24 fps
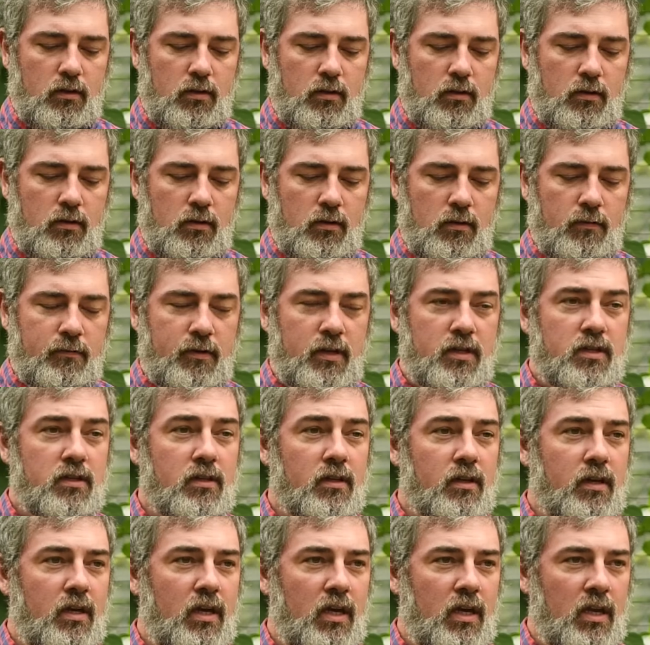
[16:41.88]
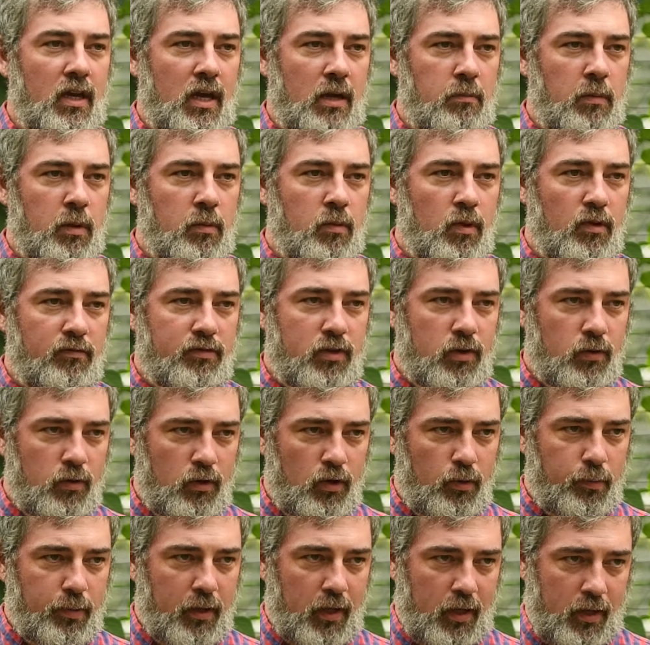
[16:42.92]
And eventually he and Amy moved to a
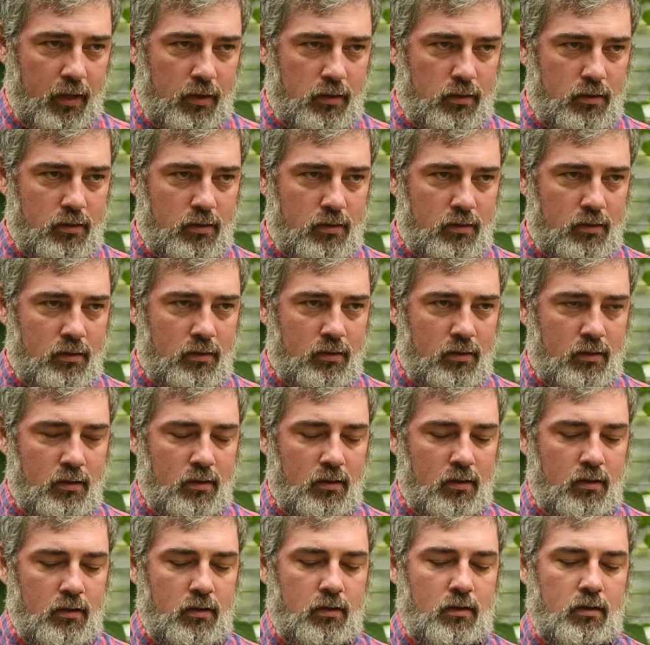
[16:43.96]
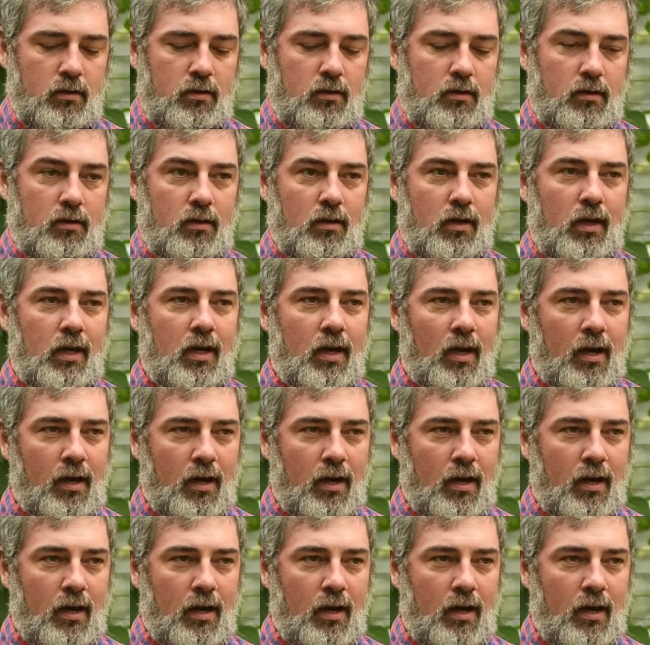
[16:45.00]
new place, and he got an